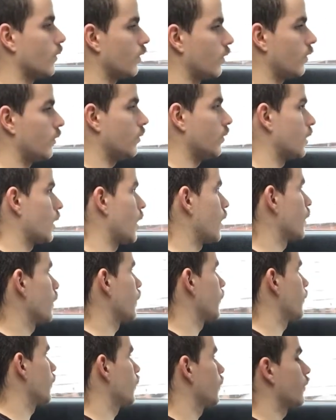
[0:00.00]
Hold on,
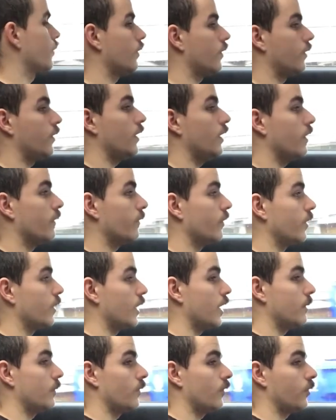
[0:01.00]
I want to see if the
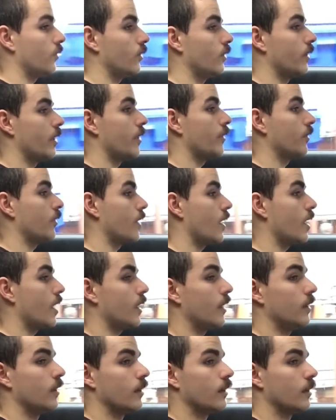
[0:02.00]
neighbor's still outside.